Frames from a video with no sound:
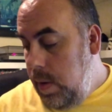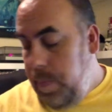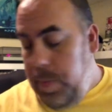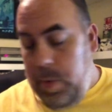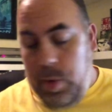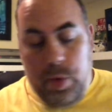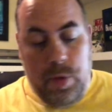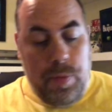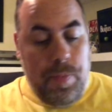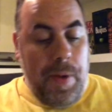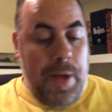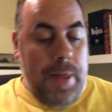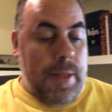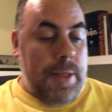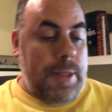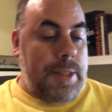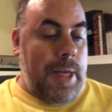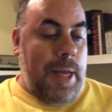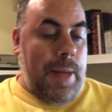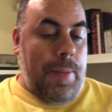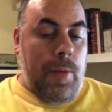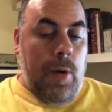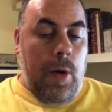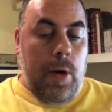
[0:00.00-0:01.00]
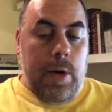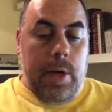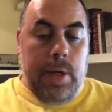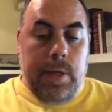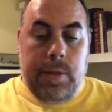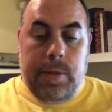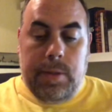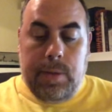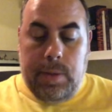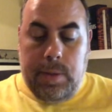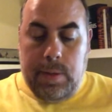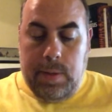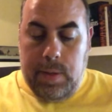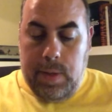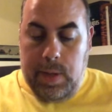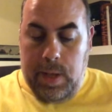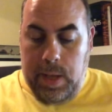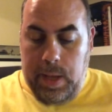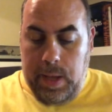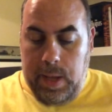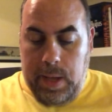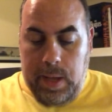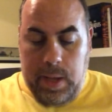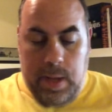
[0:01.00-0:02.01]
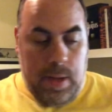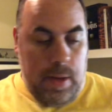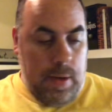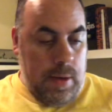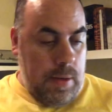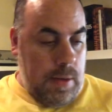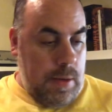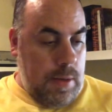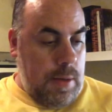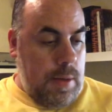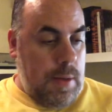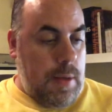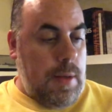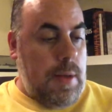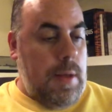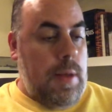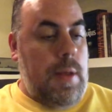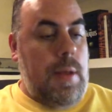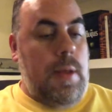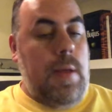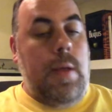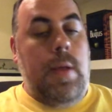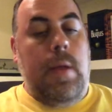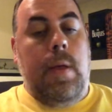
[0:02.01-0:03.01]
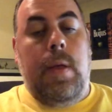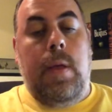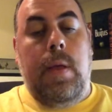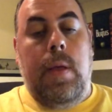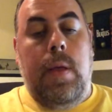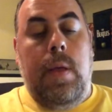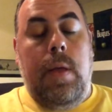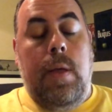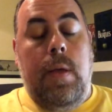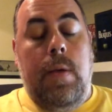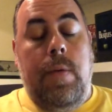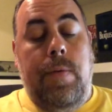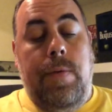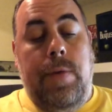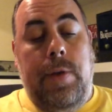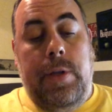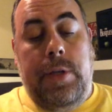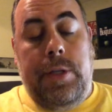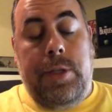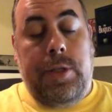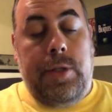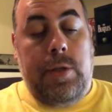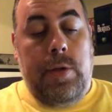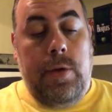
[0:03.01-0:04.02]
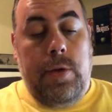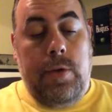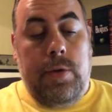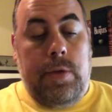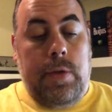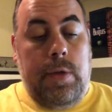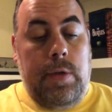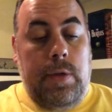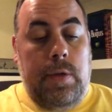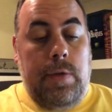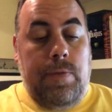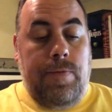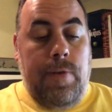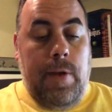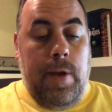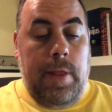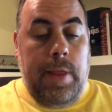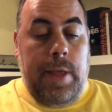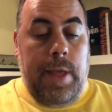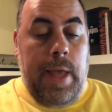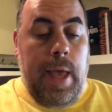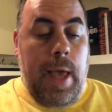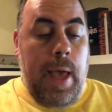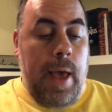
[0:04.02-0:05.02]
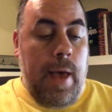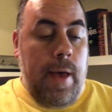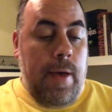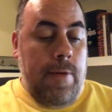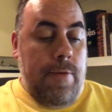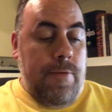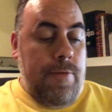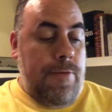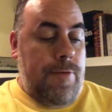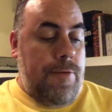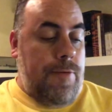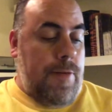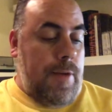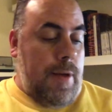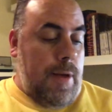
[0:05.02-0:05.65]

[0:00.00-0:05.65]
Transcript: both by the same artist, and really stoked to finally have